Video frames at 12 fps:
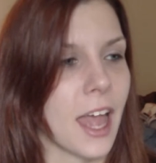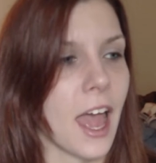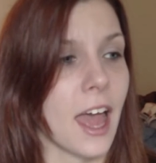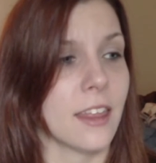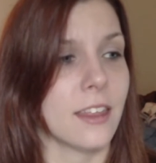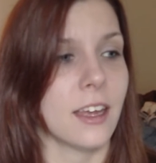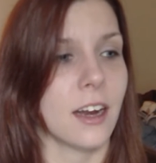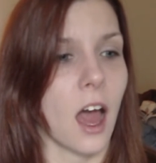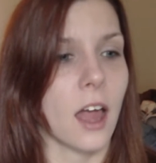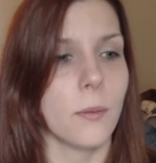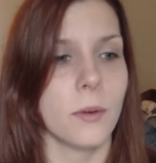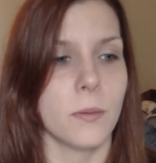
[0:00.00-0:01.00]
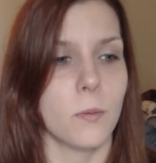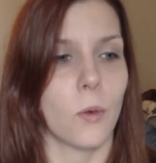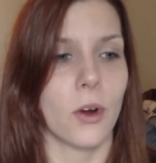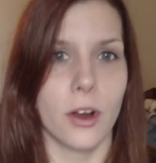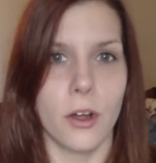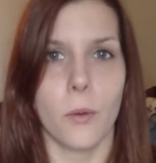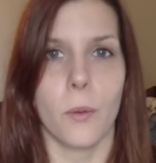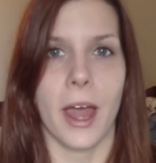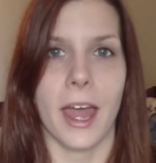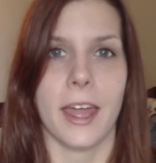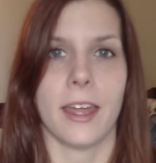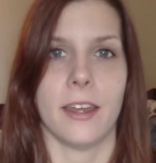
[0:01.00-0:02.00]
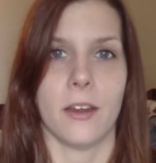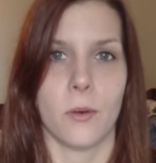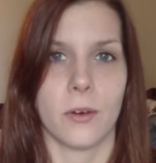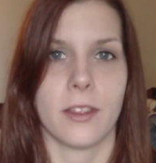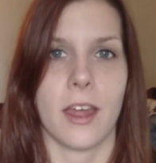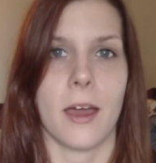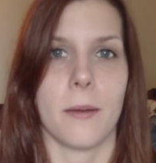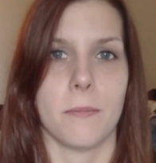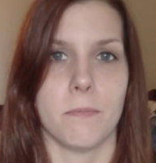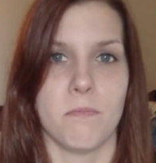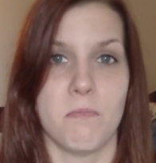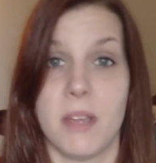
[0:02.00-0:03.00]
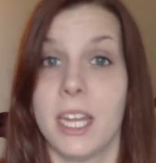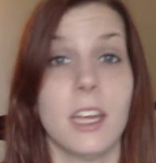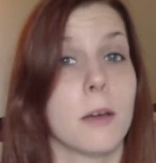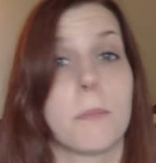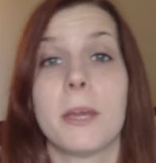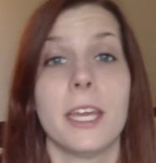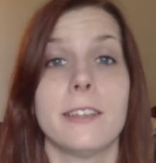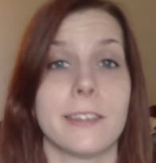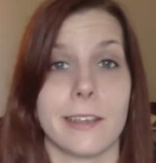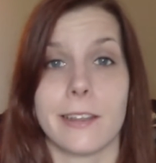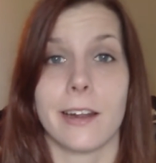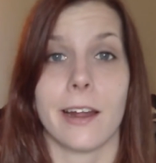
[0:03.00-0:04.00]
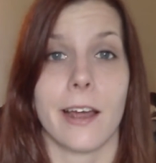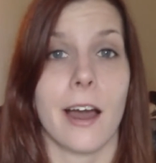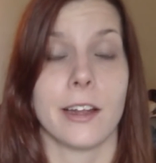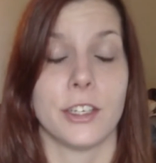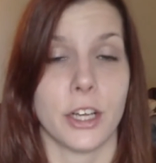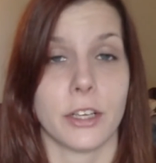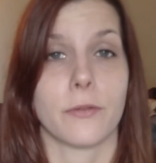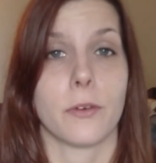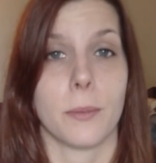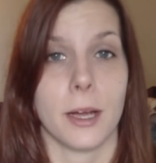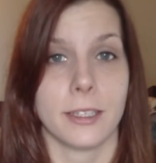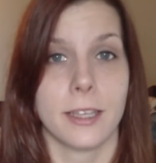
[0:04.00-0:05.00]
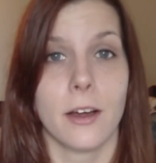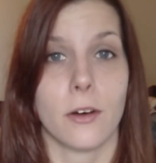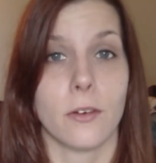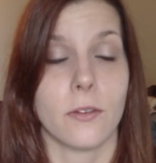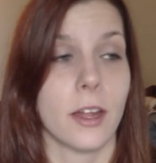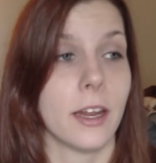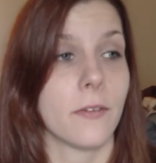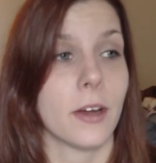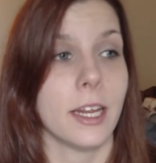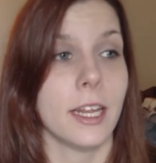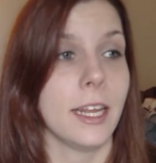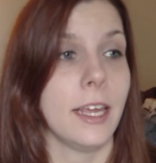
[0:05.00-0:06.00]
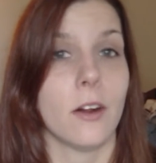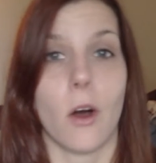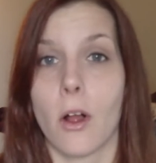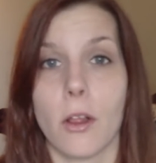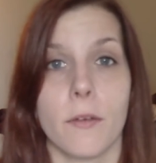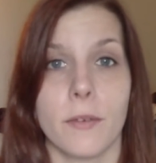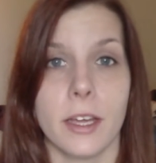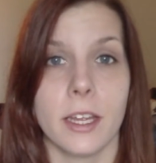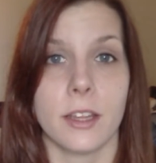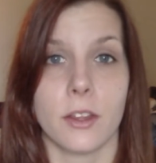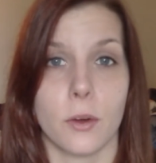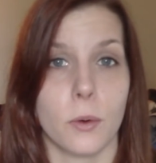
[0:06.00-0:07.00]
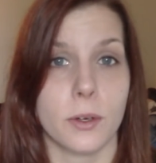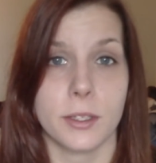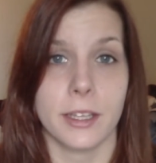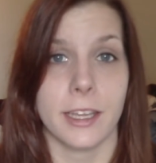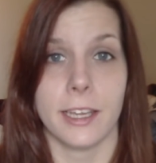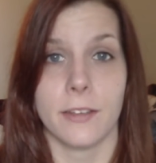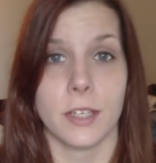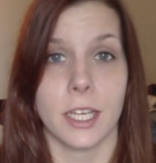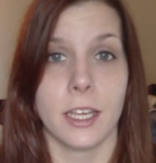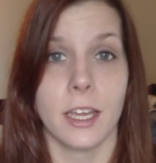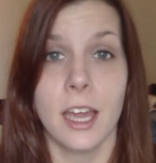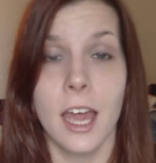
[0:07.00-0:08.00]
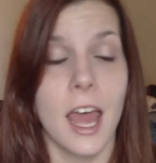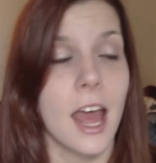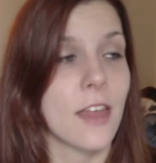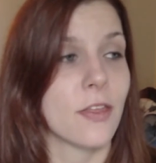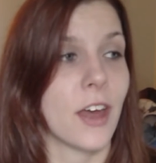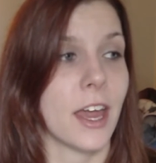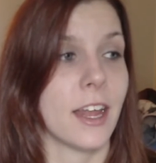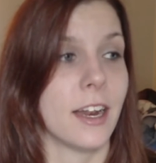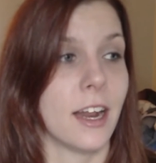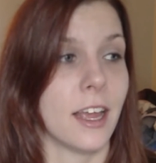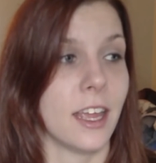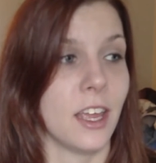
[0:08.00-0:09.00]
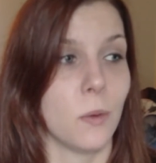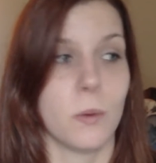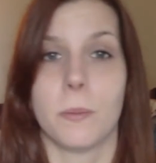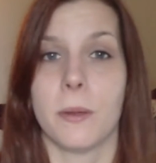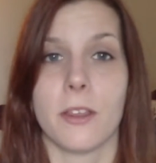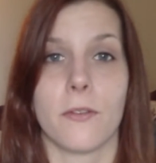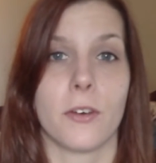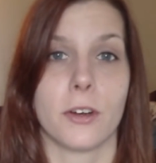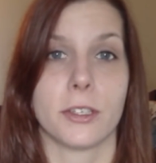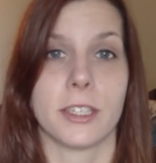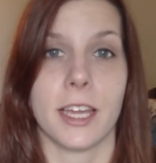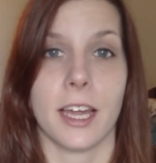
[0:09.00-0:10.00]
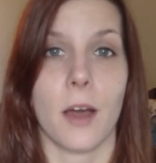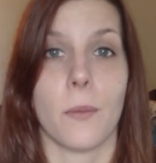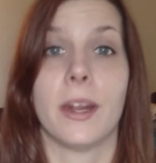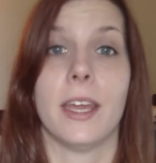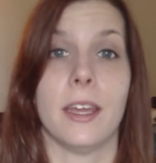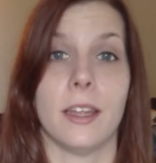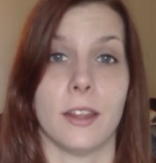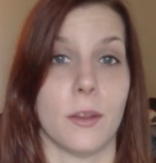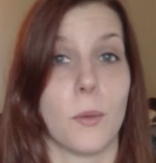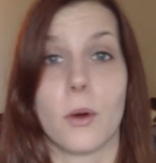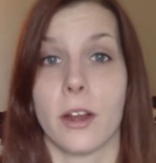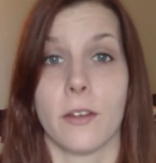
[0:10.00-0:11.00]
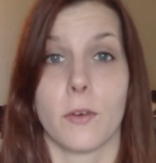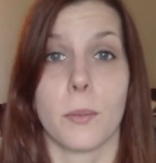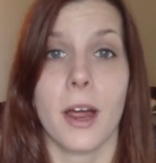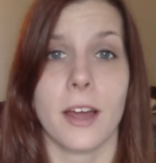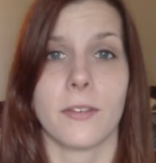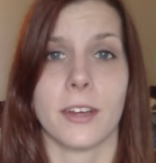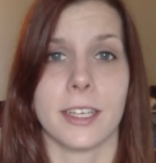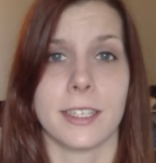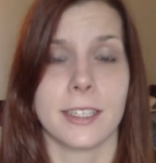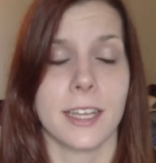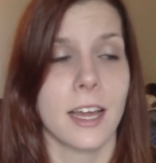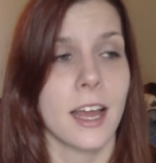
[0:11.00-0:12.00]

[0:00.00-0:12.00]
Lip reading: And then I would work away on that medium pizza that I got just for myself. And if I didn't eat all of it in the course of the evening, then it would be the first thing I would eat in the morning for breakfast.